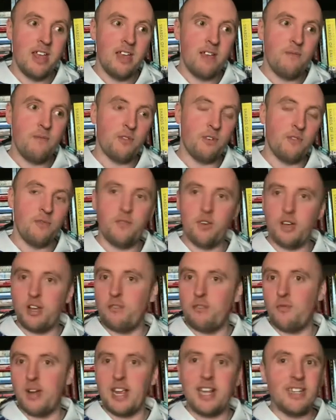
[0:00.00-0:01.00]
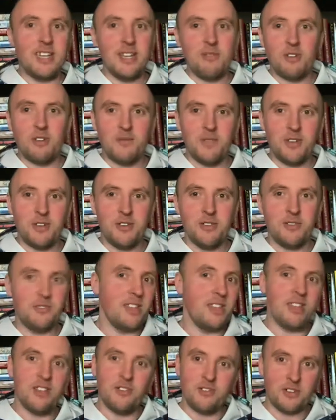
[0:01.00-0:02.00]
for fun ranty reviews.
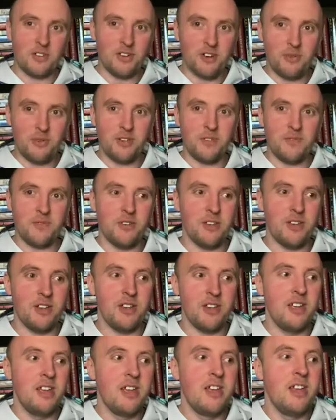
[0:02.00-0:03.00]
Those are always fun.